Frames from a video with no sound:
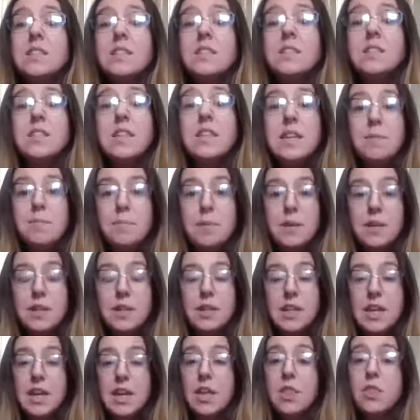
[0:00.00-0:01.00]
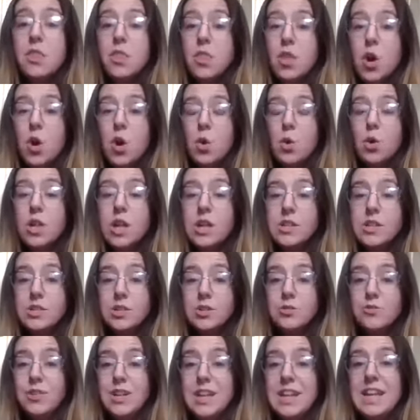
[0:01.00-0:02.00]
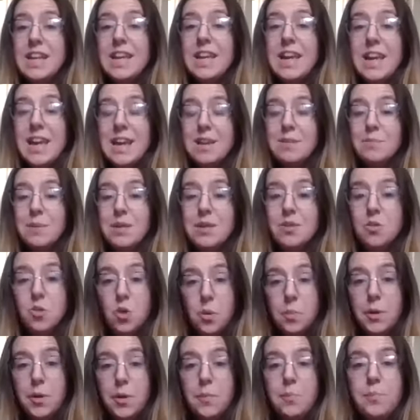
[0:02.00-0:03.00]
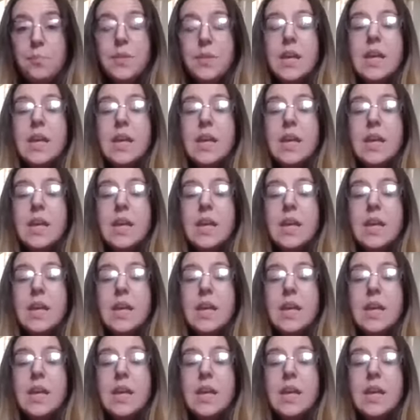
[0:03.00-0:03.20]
typically, though cluster feeding can be normal,